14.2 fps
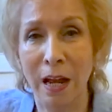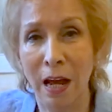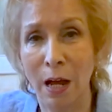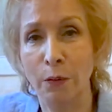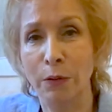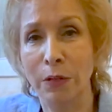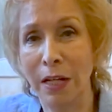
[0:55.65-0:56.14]

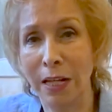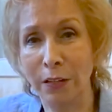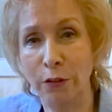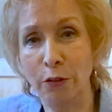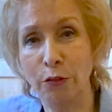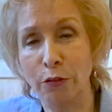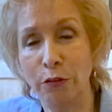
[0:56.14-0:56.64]
I would
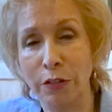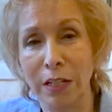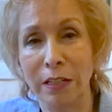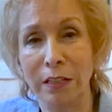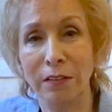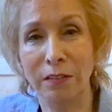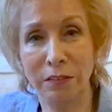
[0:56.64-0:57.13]
like you to
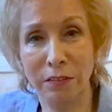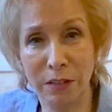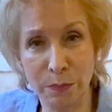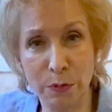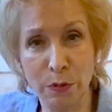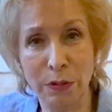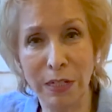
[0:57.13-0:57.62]
take the
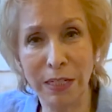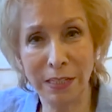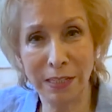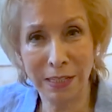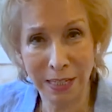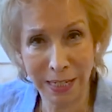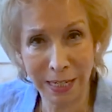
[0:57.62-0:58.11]
Stimulate